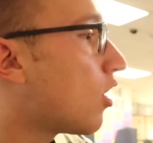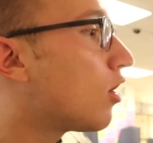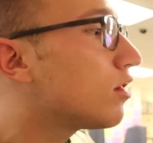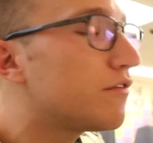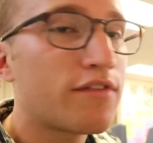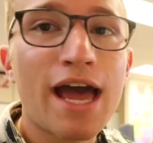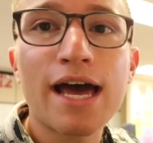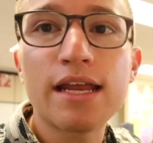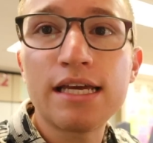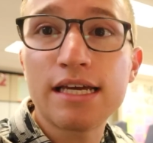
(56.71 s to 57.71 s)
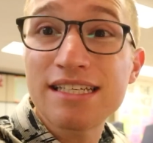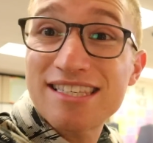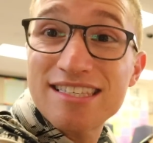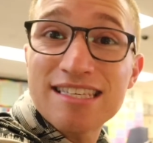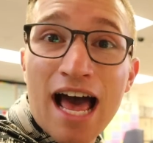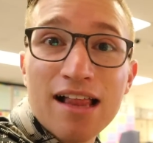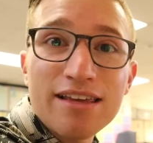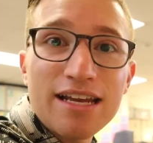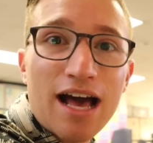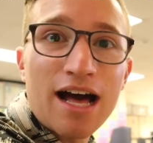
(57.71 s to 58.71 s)
all of that, it's
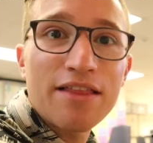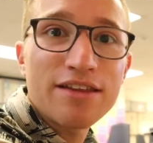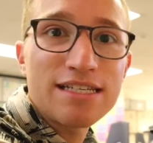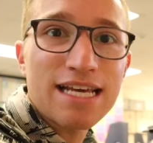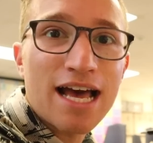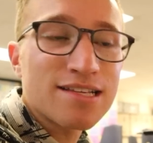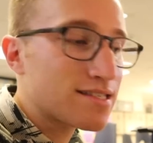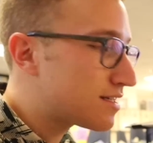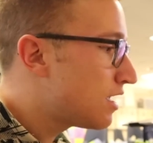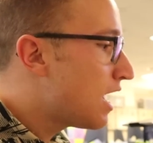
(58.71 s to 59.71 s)
solid on the desk.